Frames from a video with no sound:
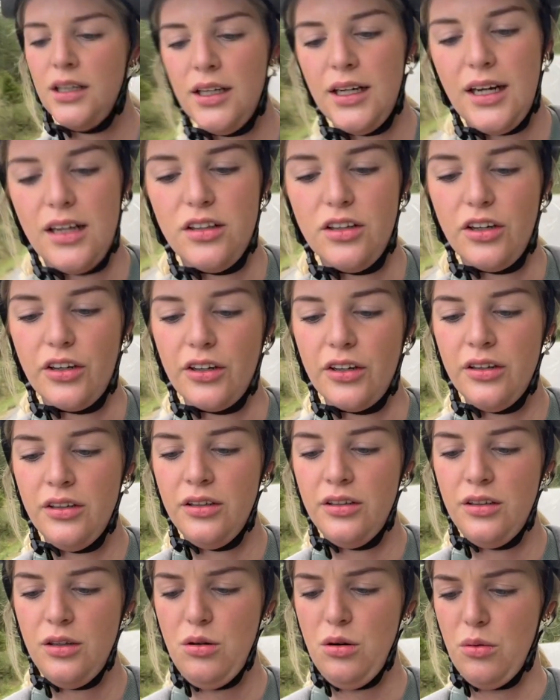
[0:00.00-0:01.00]
how
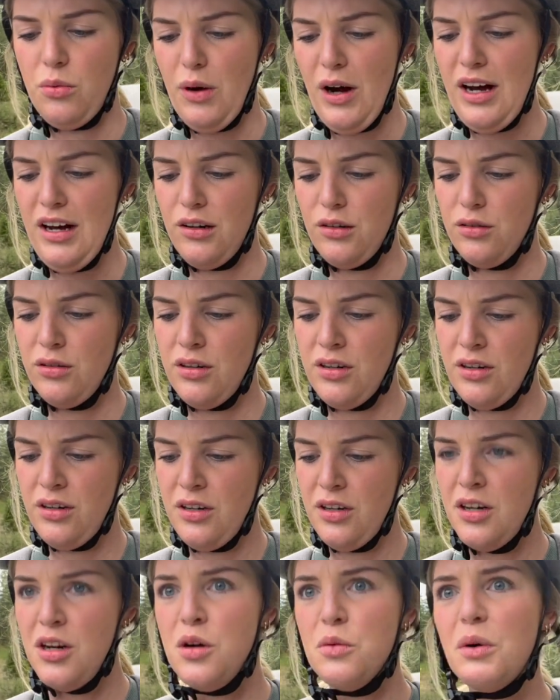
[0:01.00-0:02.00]
long? Oh, wow.
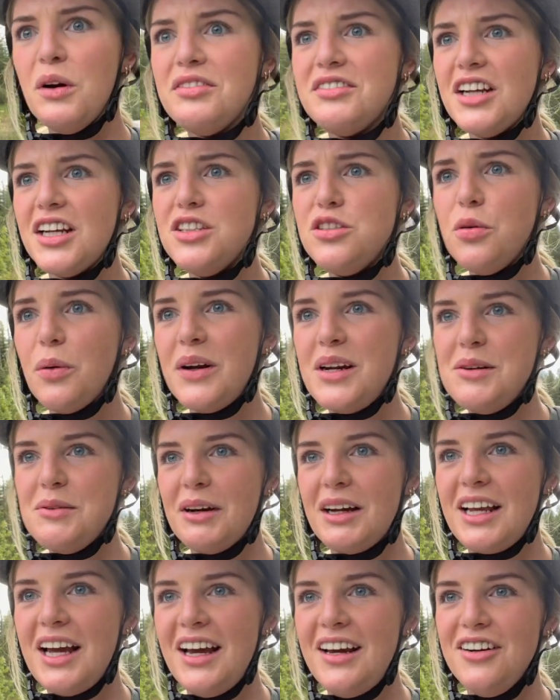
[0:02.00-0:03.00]
We've done
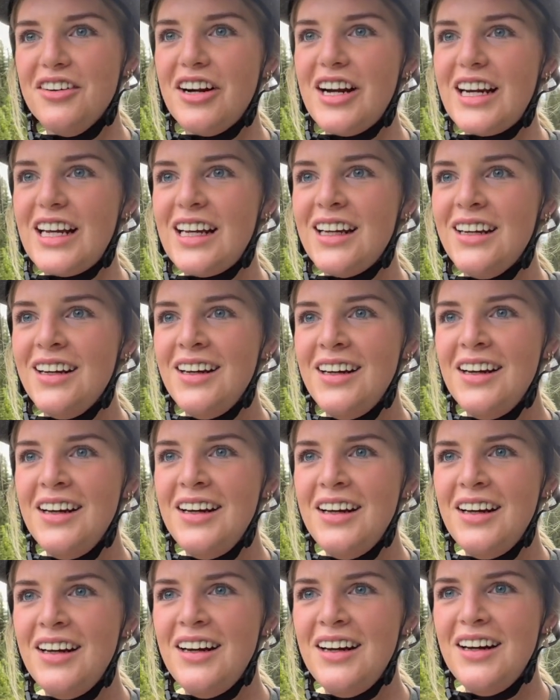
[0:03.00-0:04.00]
21k already. Oh, it's
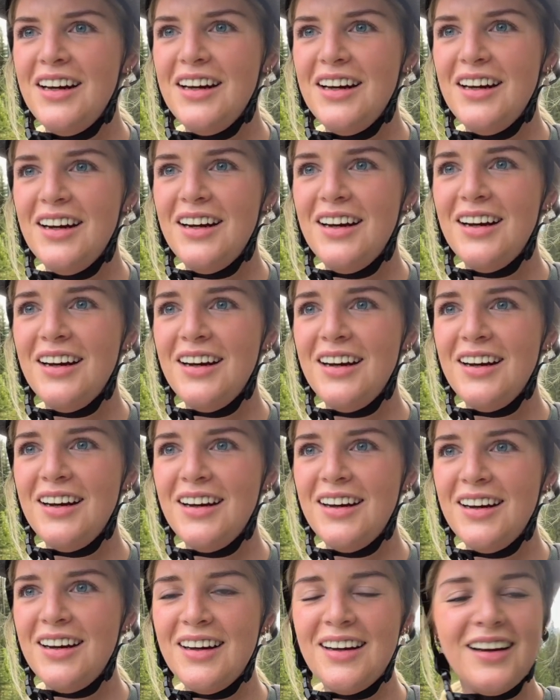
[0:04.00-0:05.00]
been over an hour,
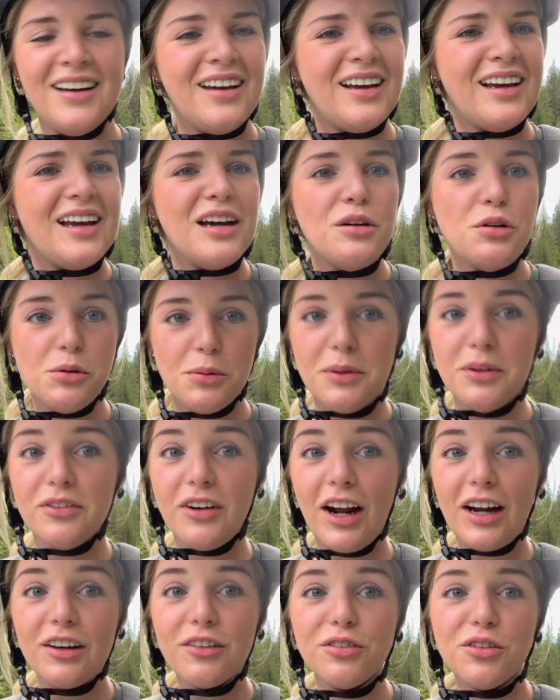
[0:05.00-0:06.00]
yeah. We've been
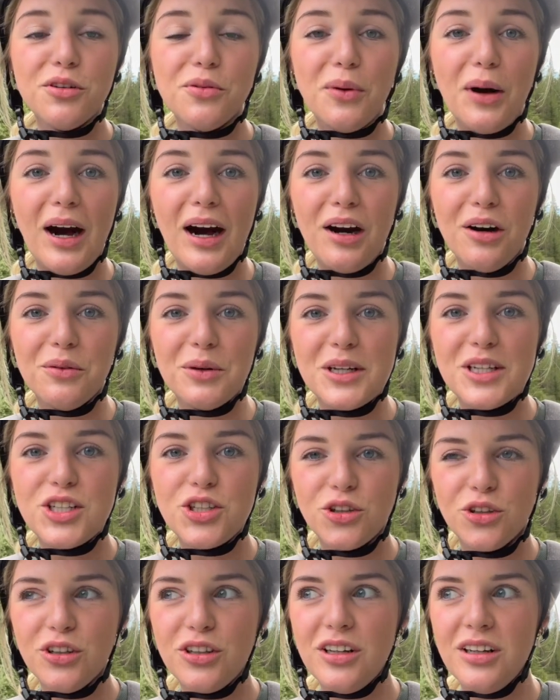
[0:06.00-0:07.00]
riding for a while. We
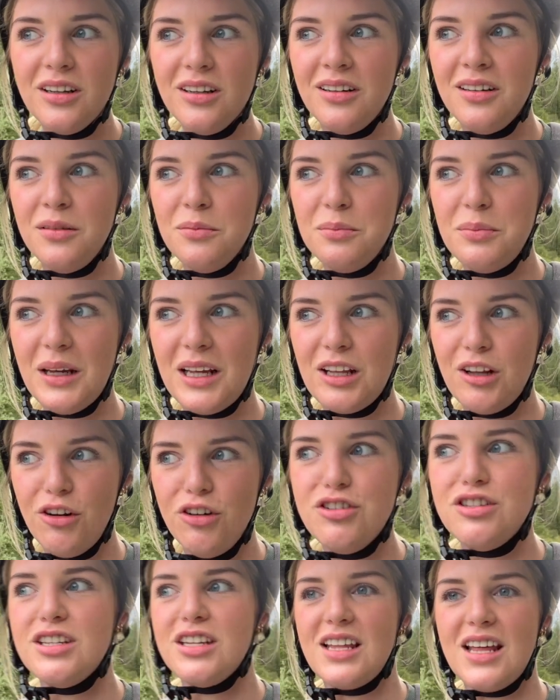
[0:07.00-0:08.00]
should be
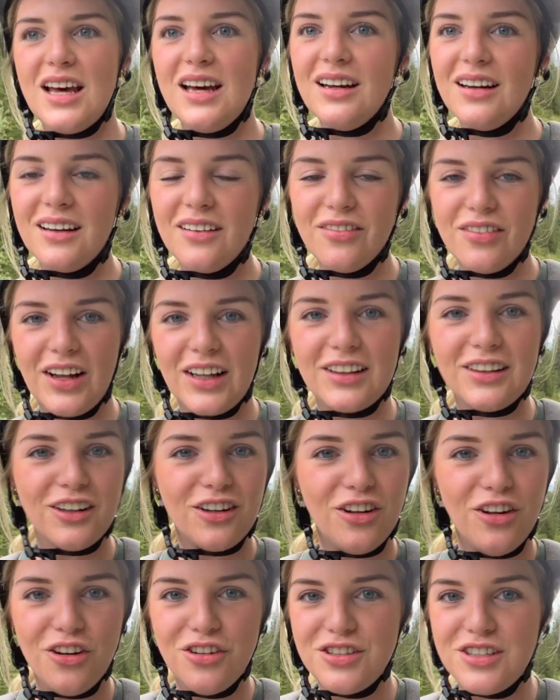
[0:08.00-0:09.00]
close to the end of like the
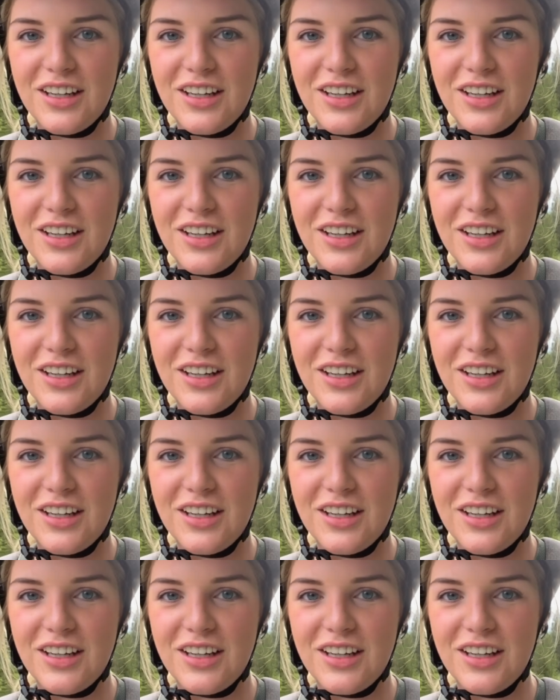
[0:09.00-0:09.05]
closed